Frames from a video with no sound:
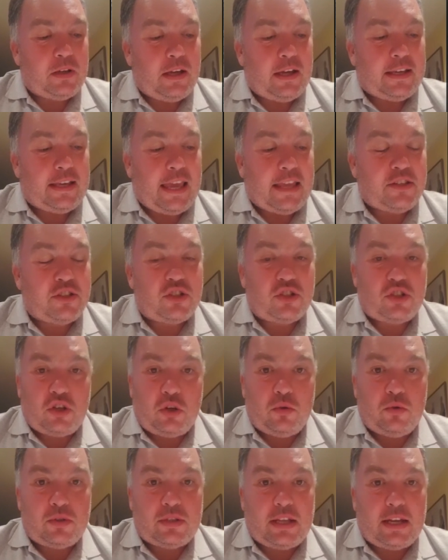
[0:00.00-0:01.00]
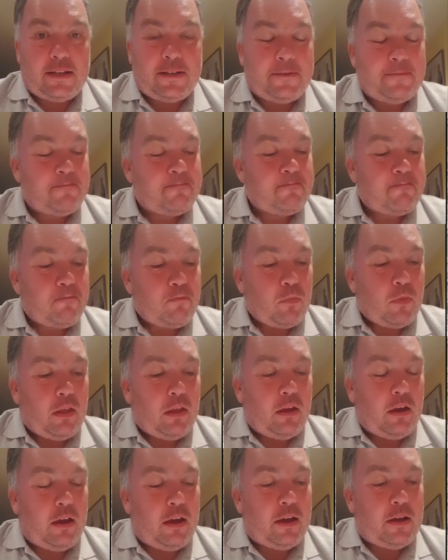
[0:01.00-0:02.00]
against Tuesday.
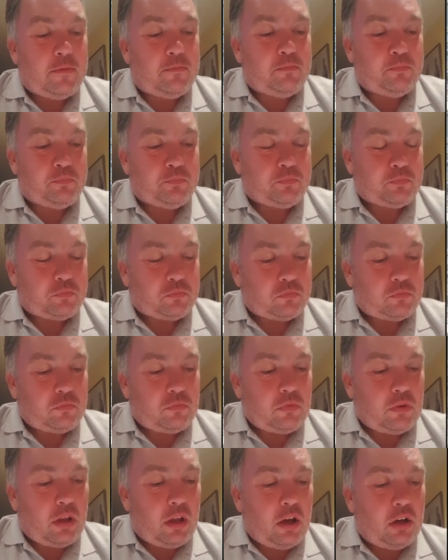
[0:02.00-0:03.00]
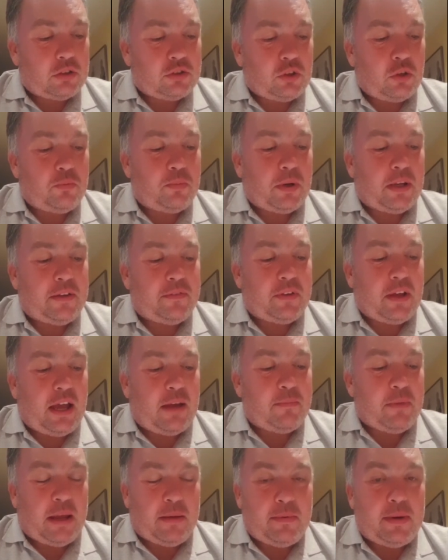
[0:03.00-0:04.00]
Um, I do believe that
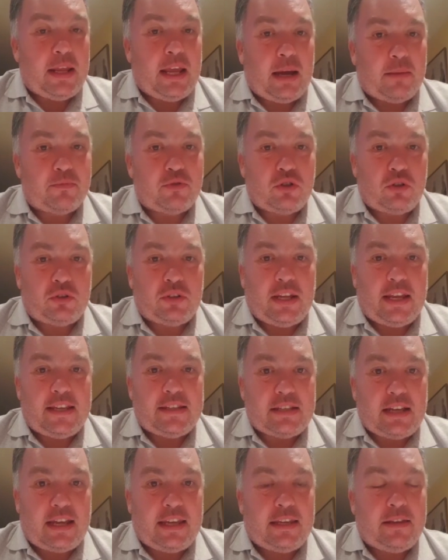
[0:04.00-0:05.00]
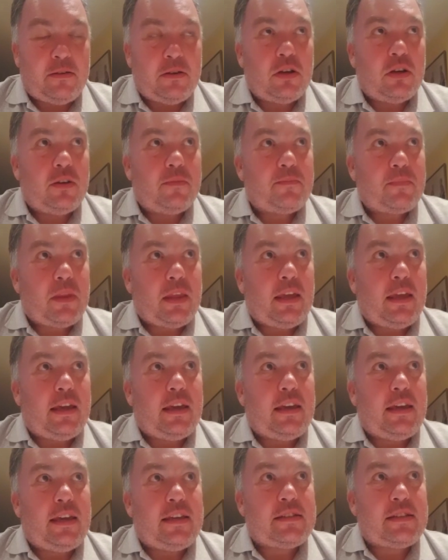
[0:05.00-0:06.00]
Emily Upjohn is a
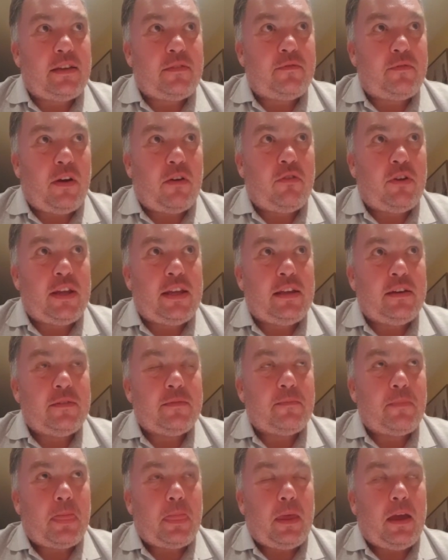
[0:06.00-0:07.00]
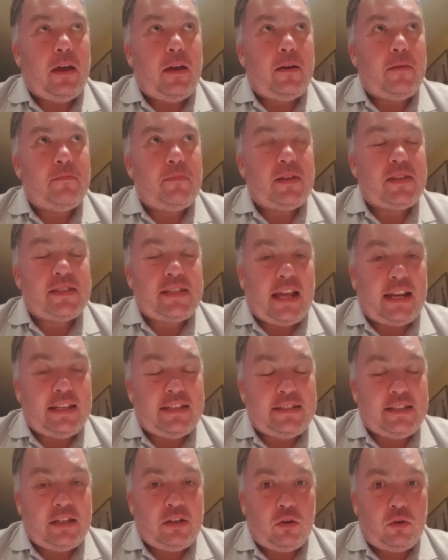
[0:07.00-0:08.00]
is a very um,
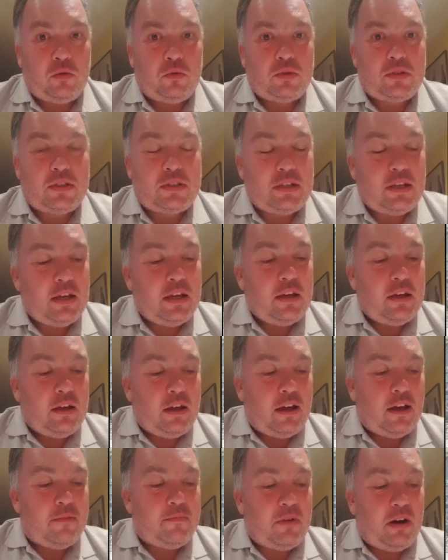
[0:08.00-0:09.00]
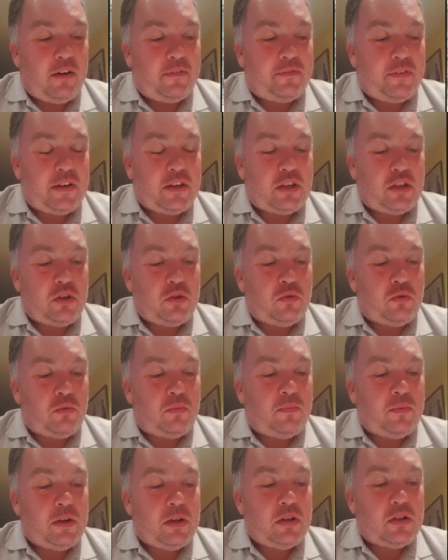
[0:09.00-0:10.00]
talented horse. Um, I think you'll
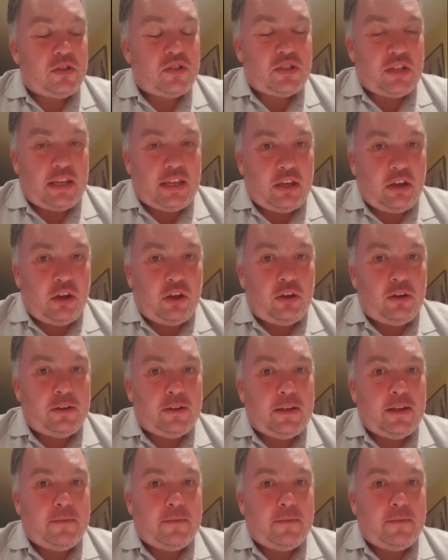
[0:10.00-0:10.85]
see her